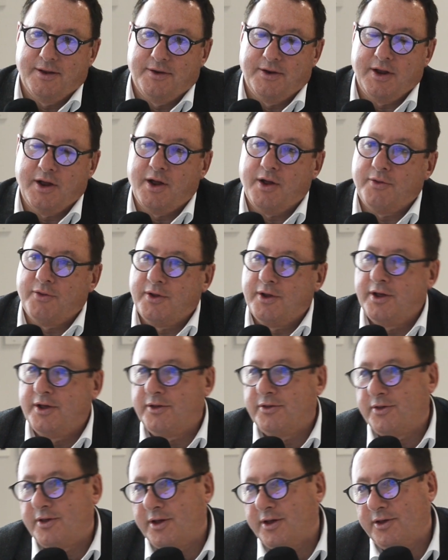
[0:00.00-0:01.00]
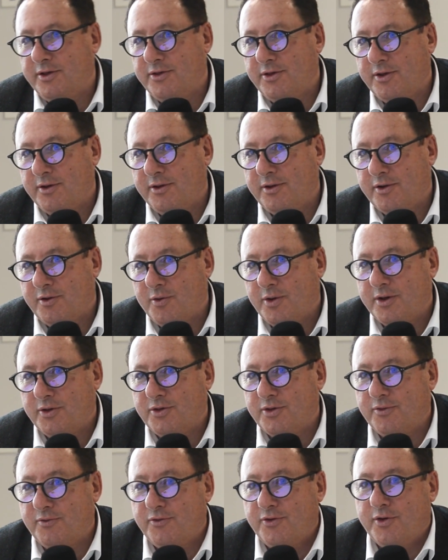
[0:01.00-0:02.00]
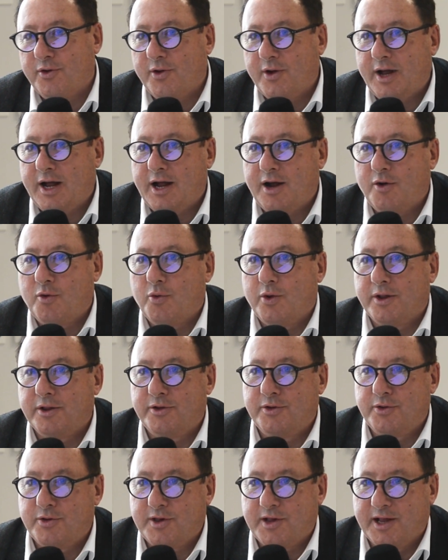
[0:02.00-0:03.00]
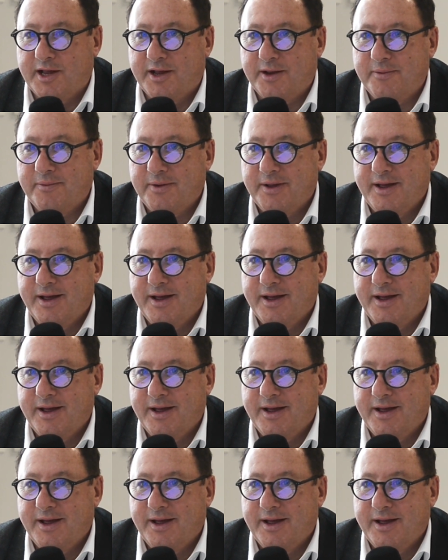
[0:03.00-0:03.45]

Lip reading: Now, here's the question for you. How well do you sleep?